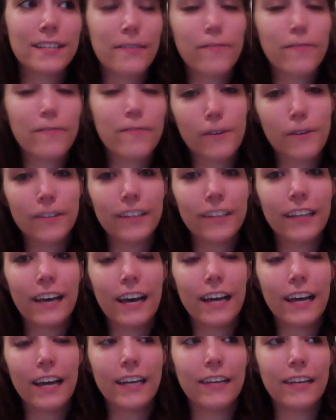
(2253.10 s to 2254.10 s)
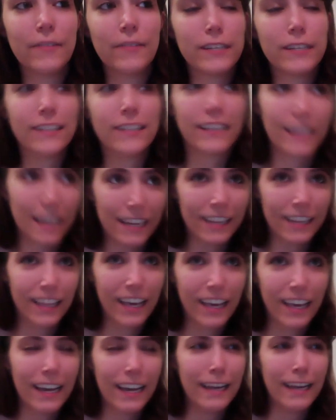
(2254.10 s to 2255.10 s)
fold line and which is a cut
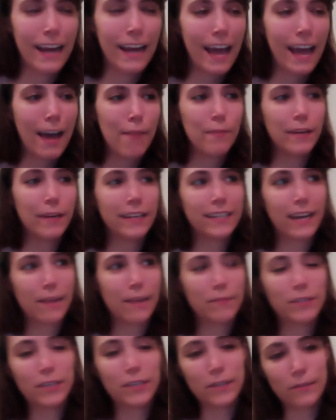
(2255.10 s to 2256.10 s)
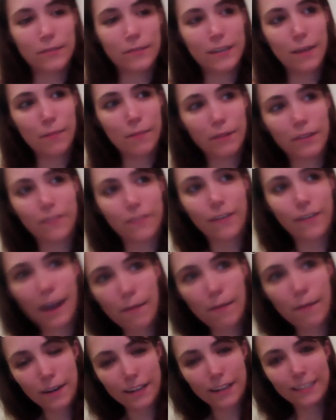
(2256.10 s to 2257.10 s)
line, and how many times do you double the
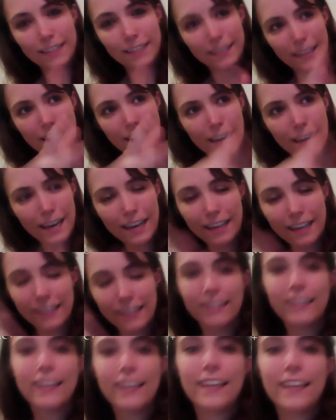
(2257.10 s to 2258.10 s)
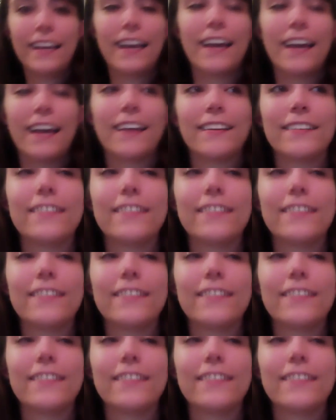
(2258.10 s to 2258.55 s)
fabric to cut, and yeah,